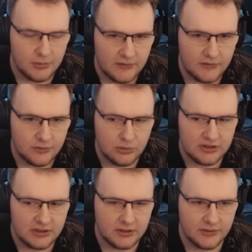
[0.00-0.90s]
But if you put
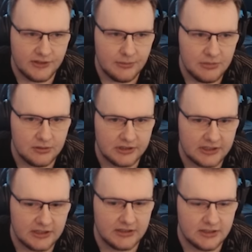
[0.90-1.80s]
little Timmy on
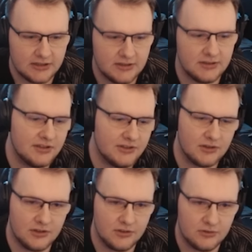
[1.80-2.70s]
Irelia, she's not
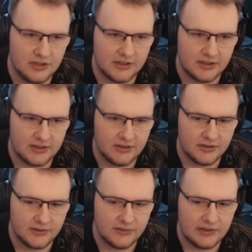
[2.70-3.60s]
gonna do that
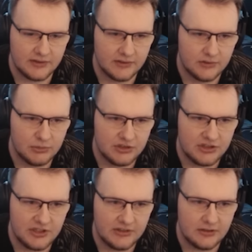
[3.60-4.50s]
ridiculous things, but
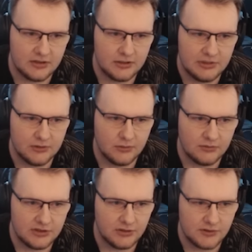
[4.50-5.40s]
she's still gonna be
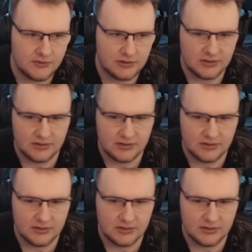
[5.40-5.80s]
somewhat useful.